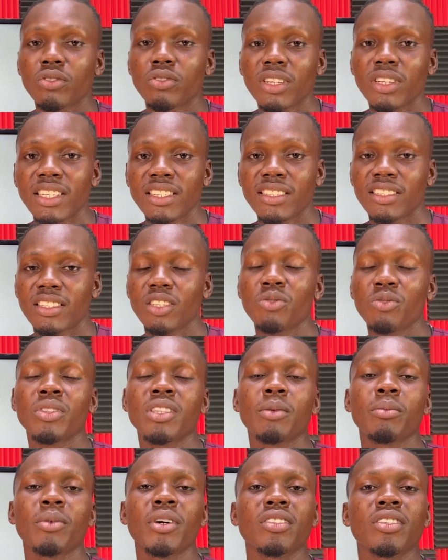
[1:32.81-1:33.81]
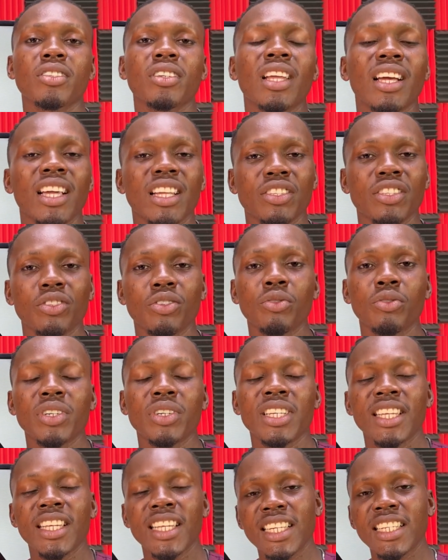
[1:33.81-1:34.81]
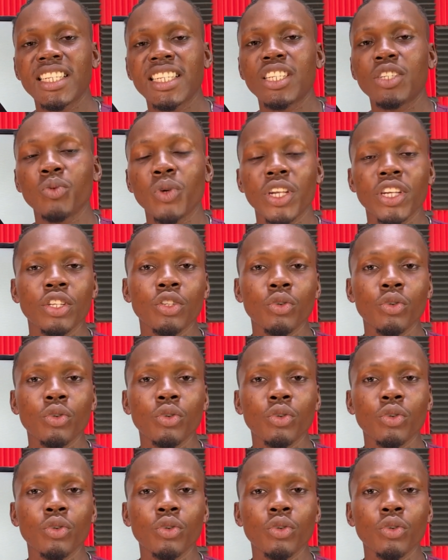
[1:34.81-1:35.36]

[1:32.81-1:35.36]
So let's see what the particular category he did win.